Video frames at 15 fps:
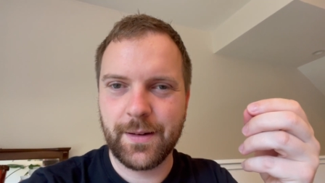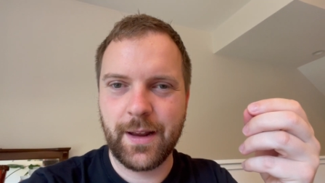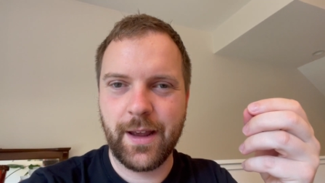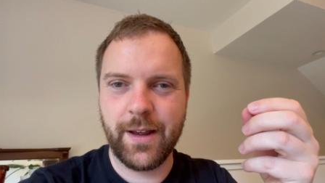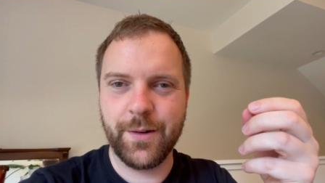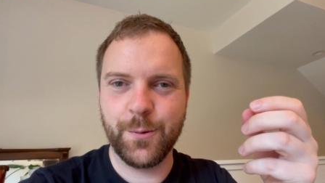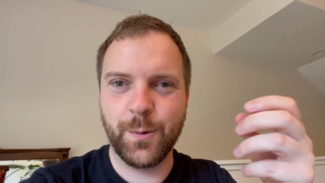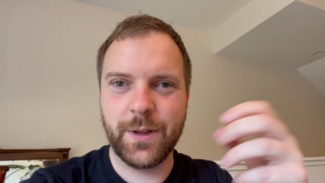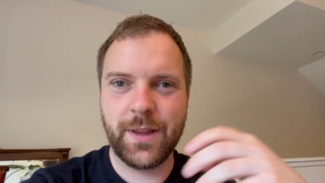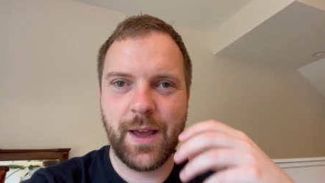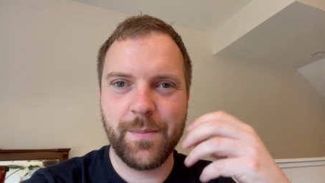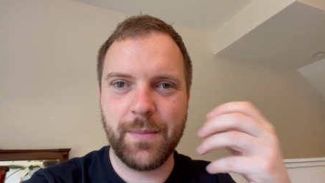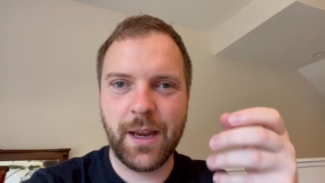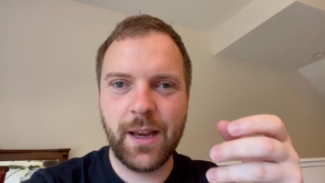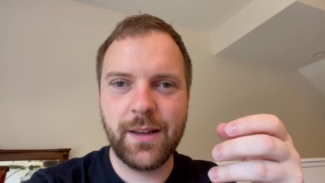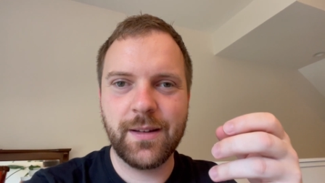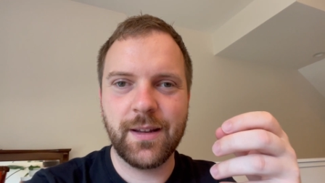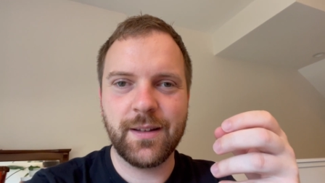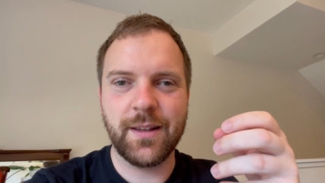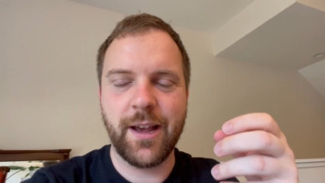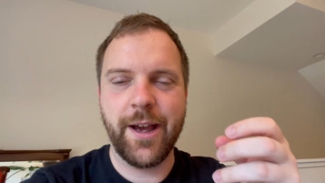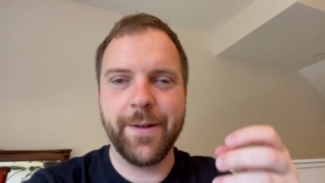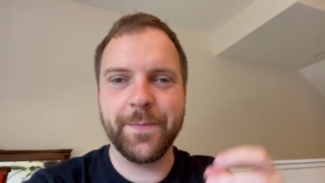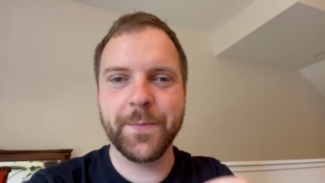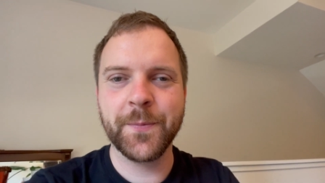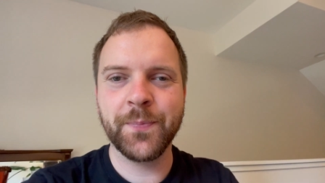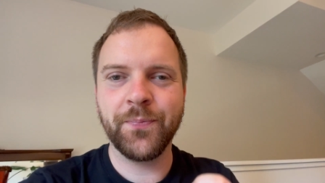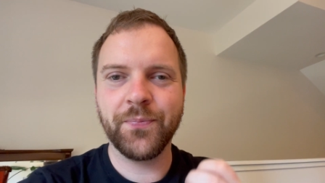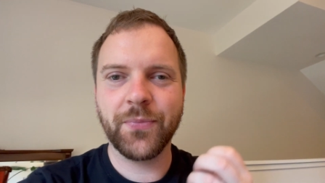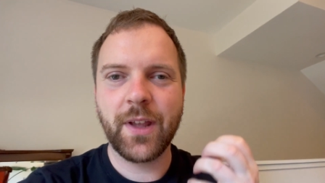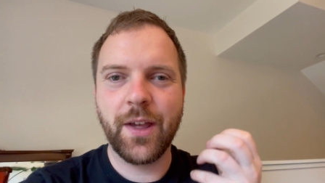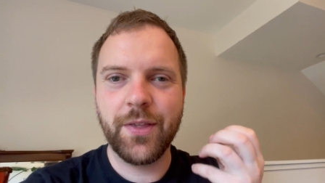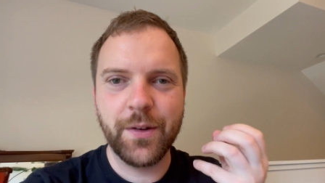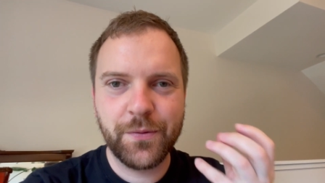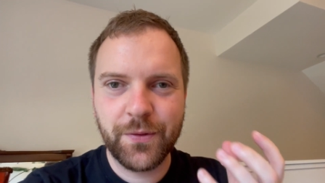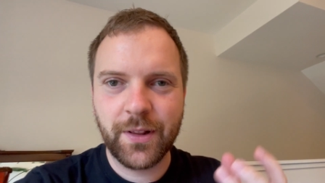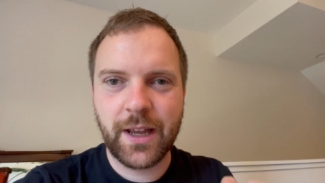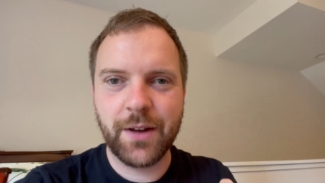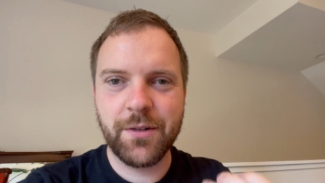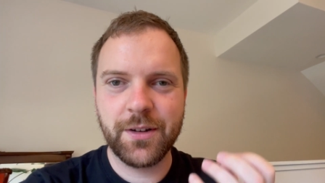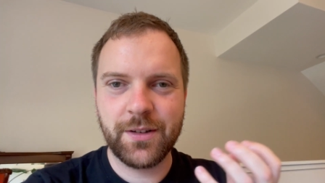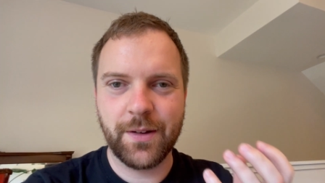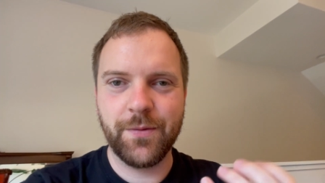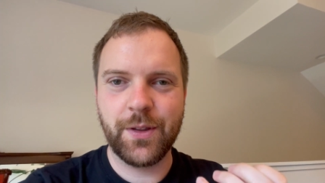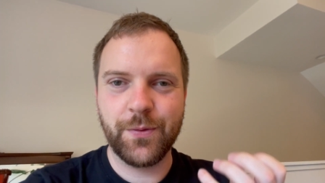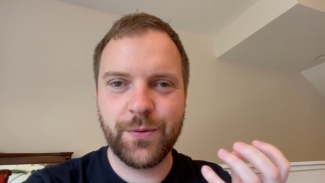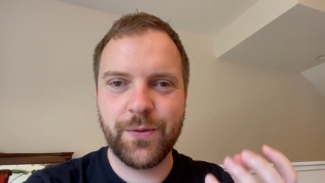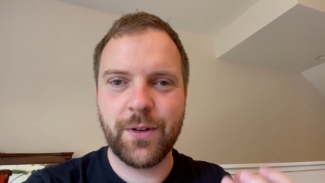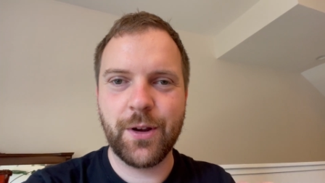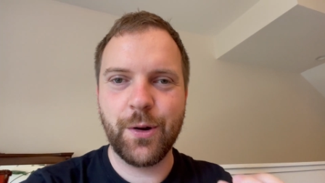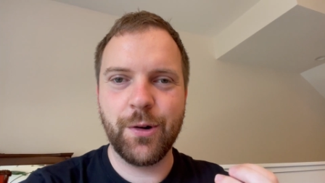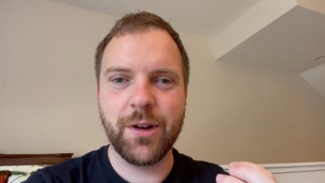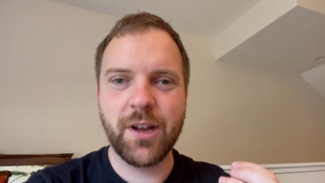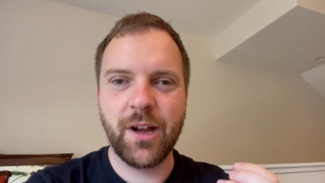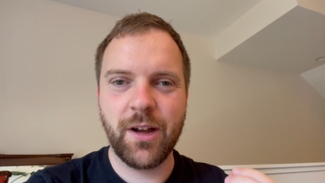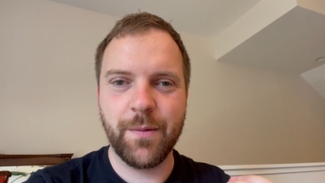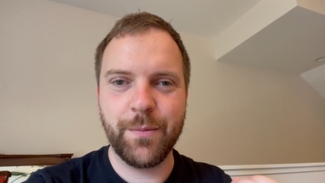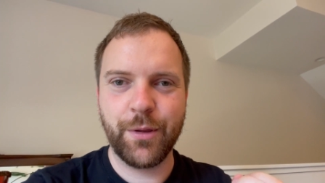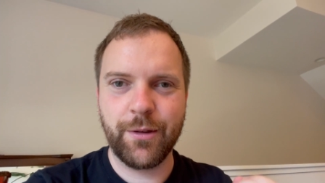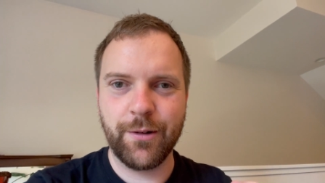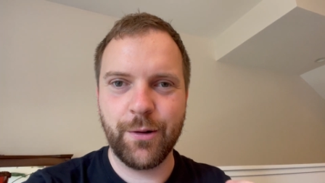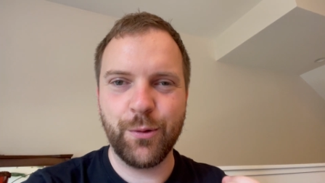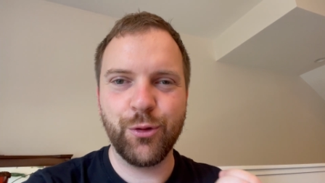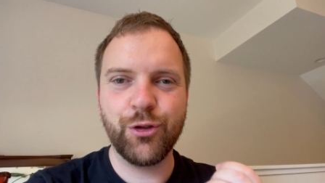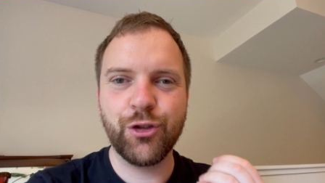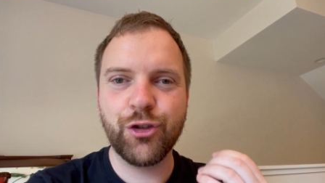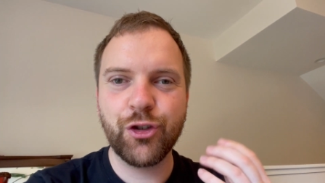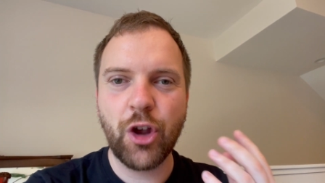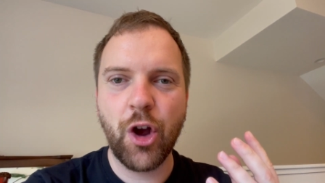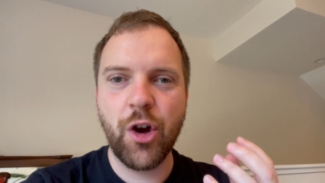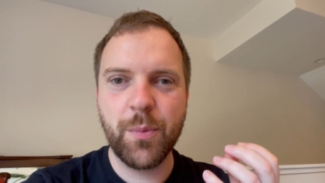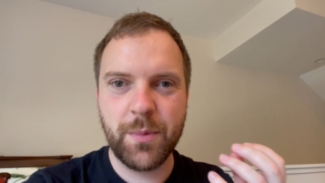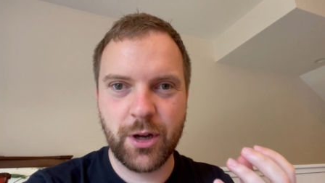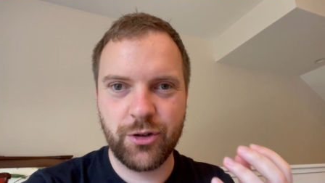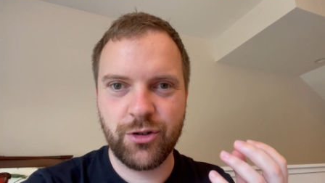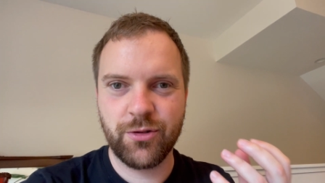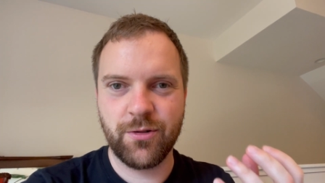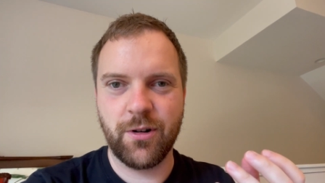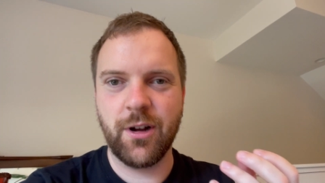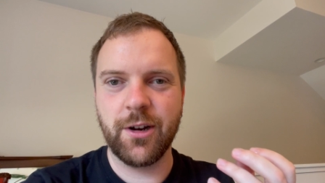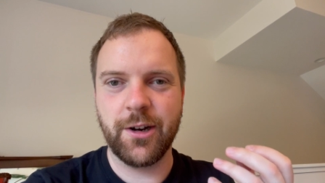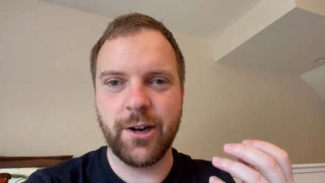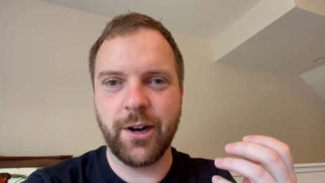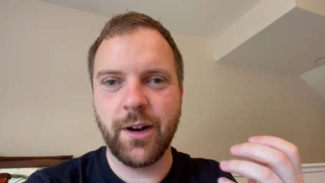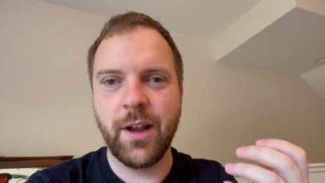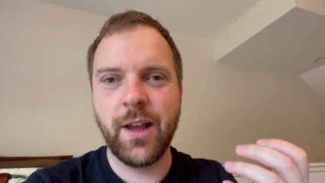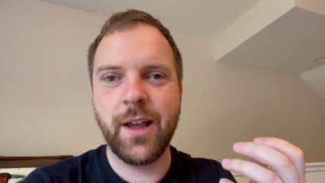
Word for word: And what that means is that the flavors of the food come through so much stronger